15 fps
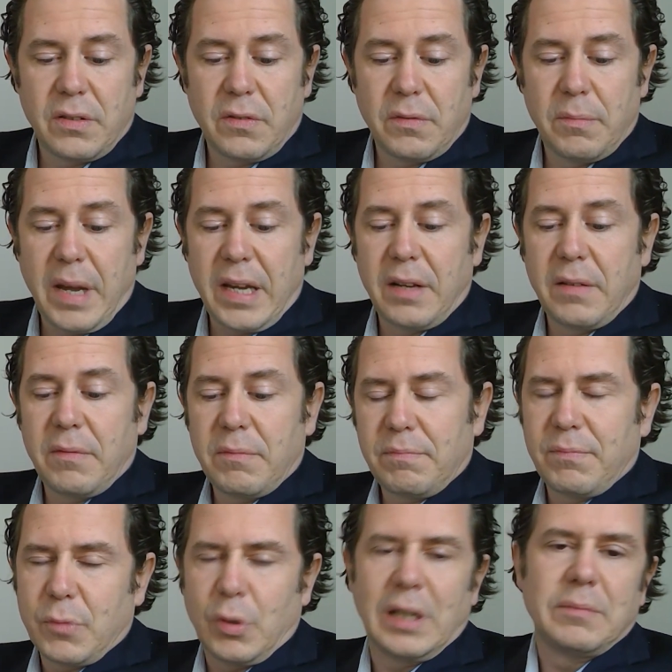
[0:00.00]
make.
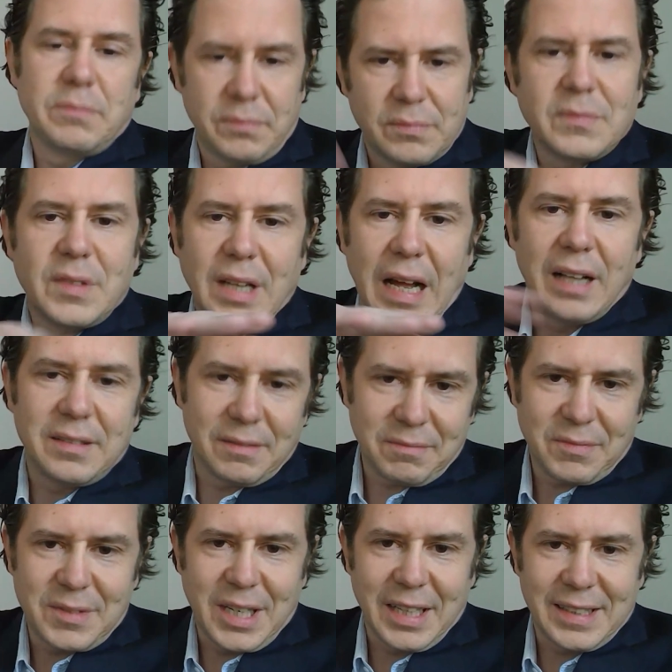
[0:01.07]
Well,
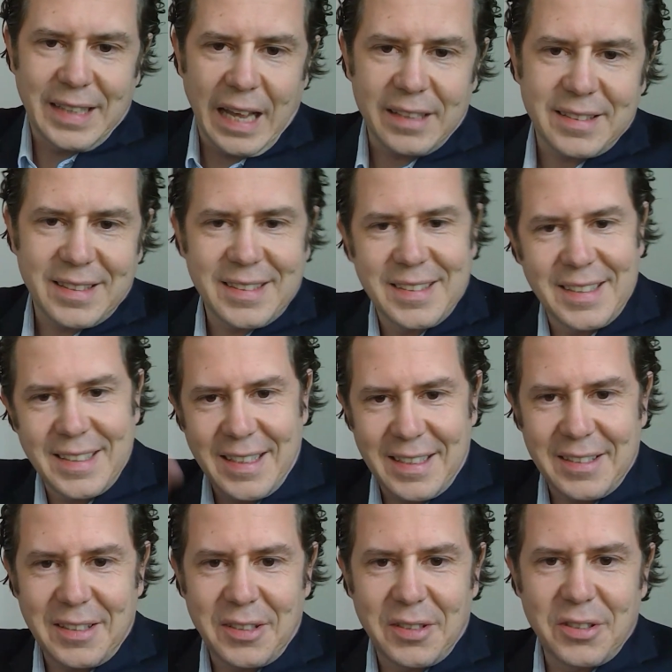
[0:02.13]
I'll cut that.
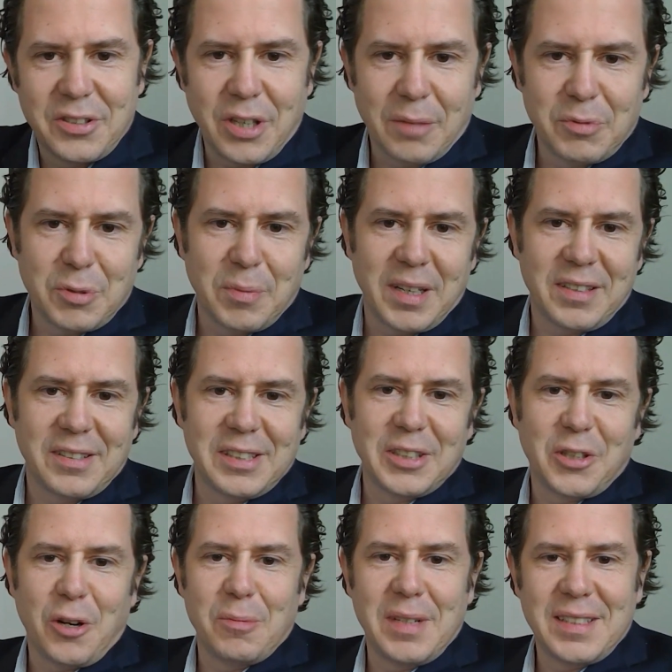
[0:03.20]
Jump to my
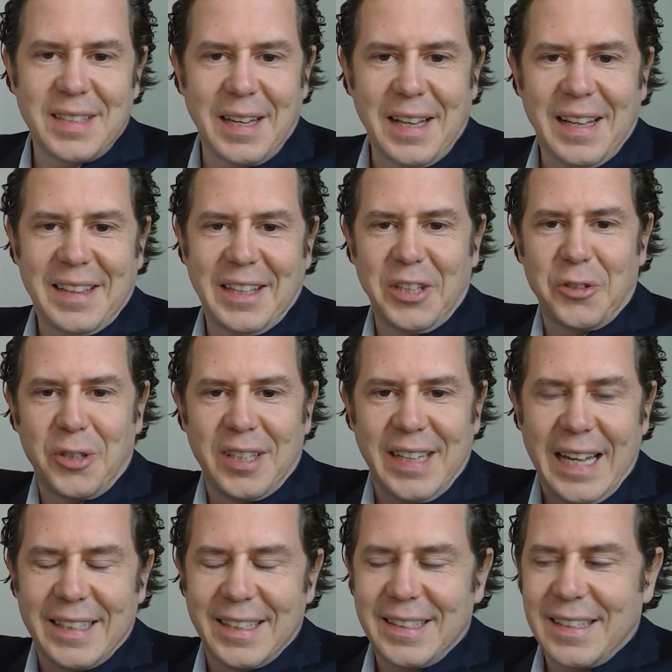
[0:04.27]
earlier comment. I think you
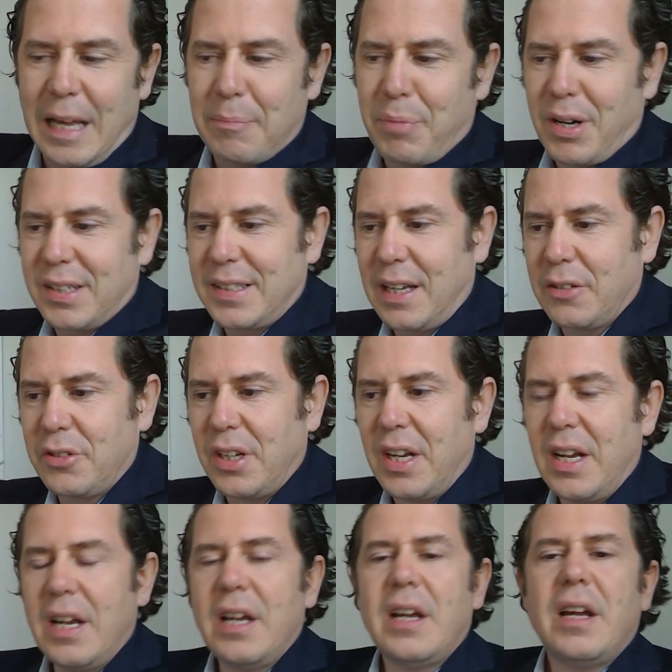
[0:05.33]
can edit that part out.
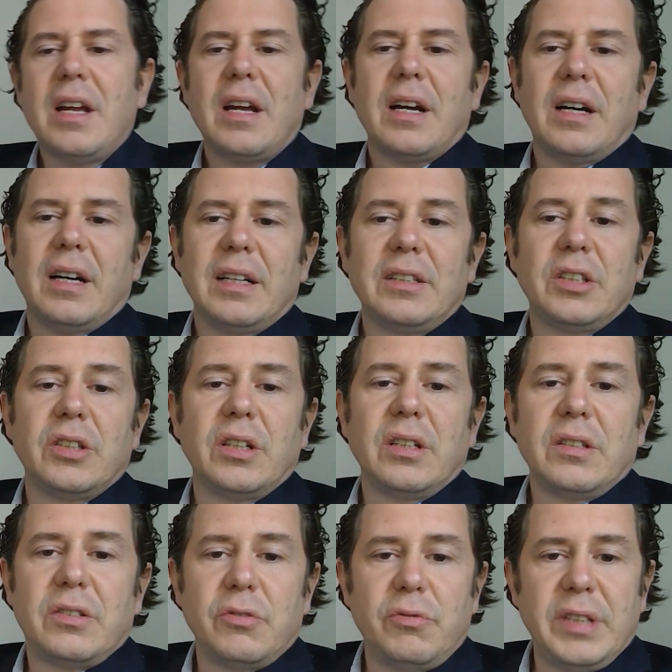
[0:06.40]

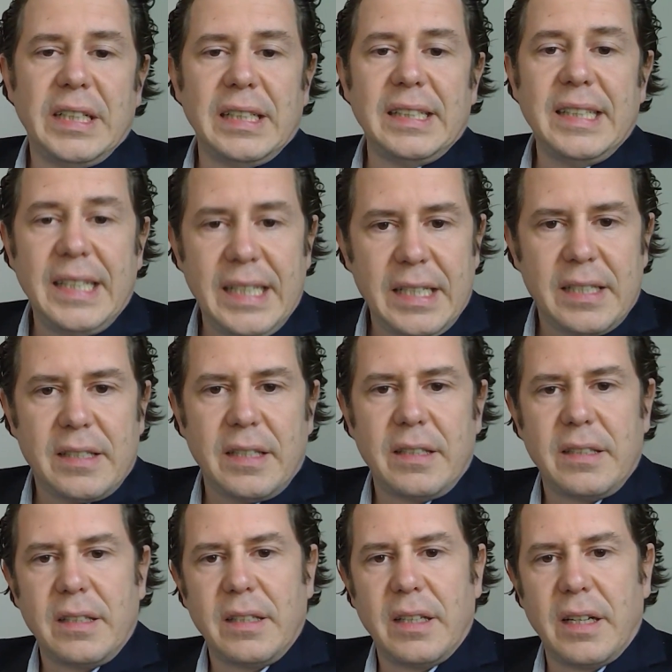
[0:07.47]
The real needs
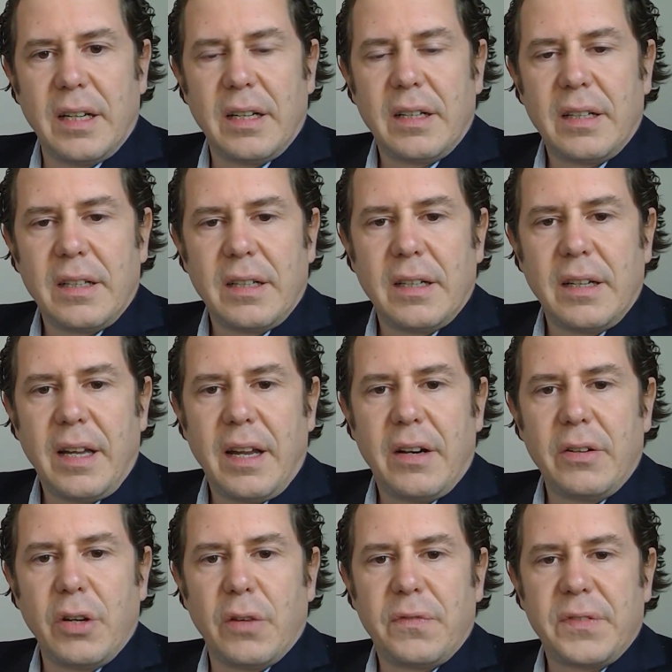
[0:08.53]
is in the
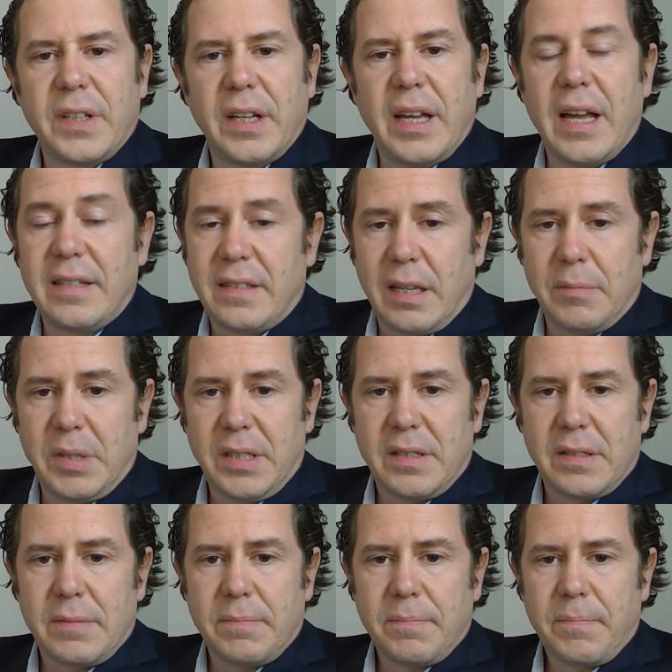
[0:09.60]
area of the SMEs.